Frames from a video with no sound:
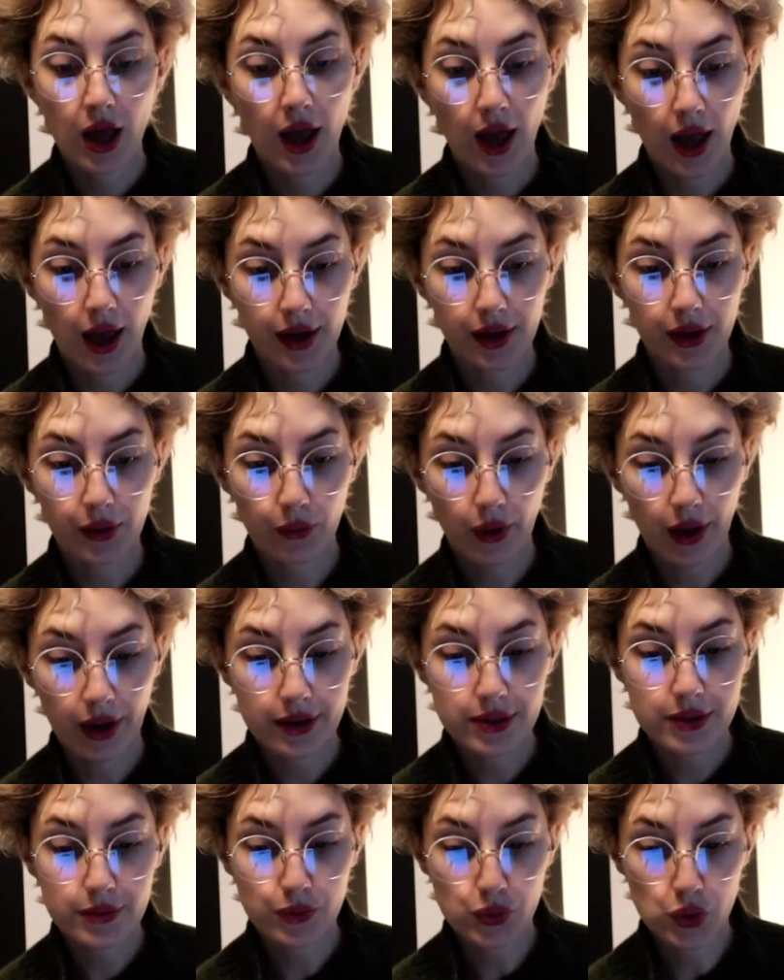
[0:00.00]

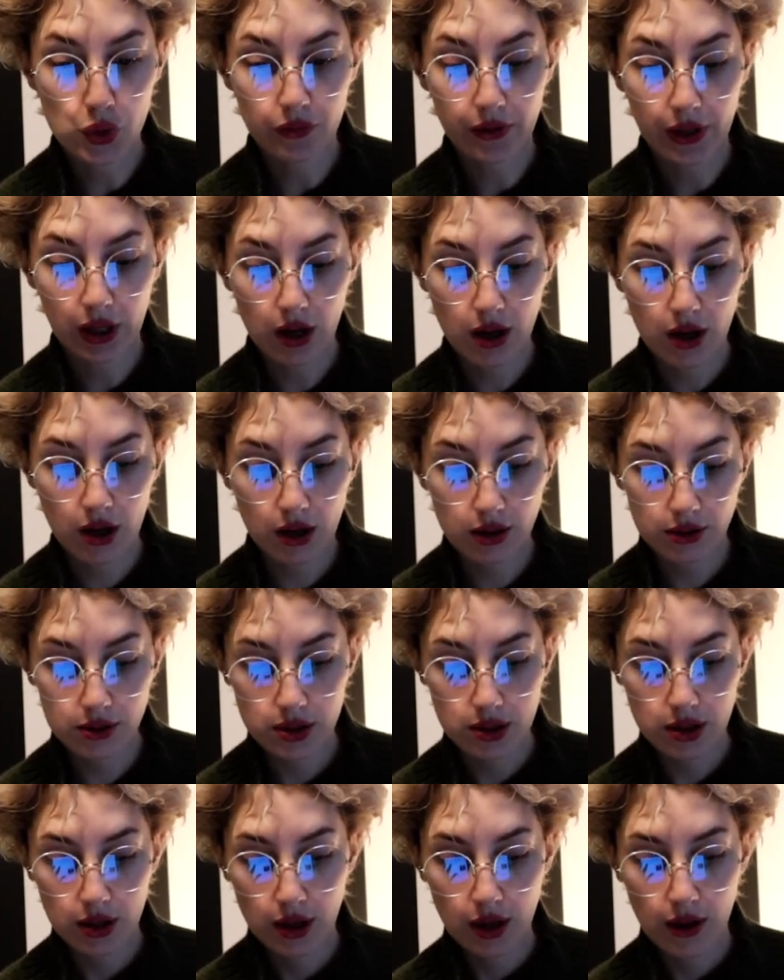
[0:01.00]
Anyways, moving on.
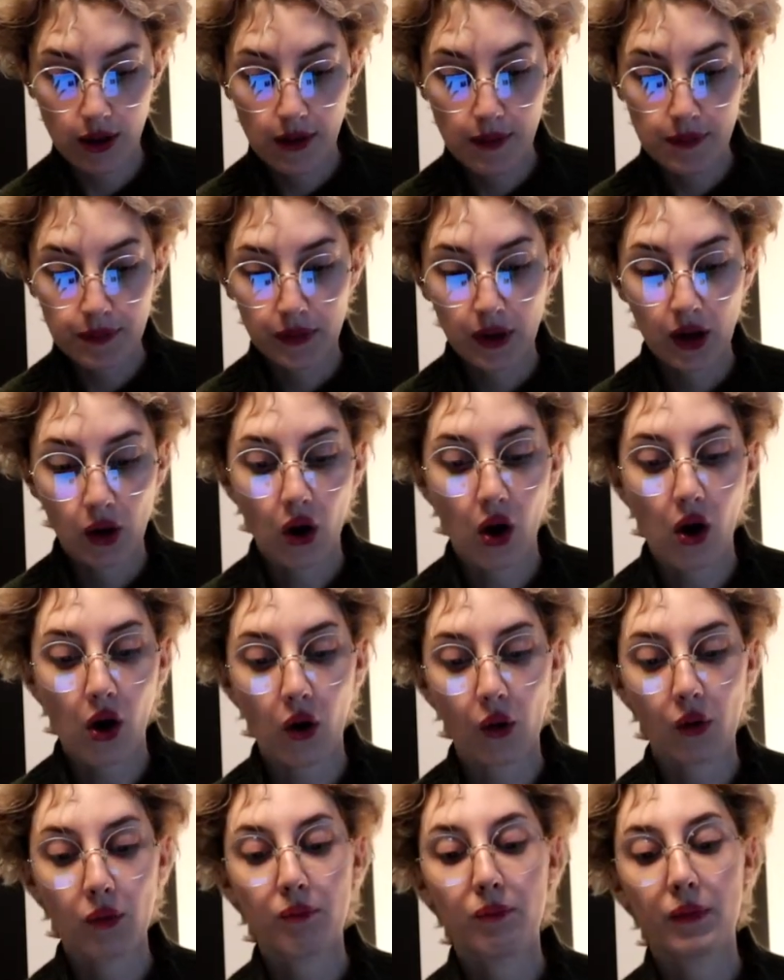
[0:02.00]

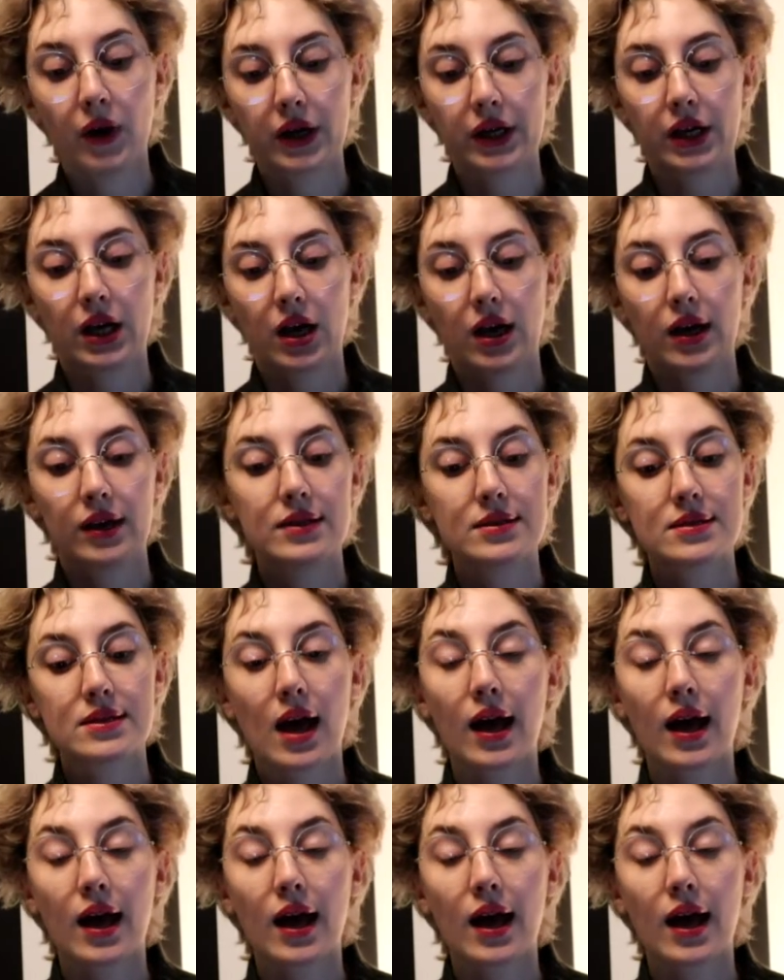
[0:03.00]
Oh, Money Heist.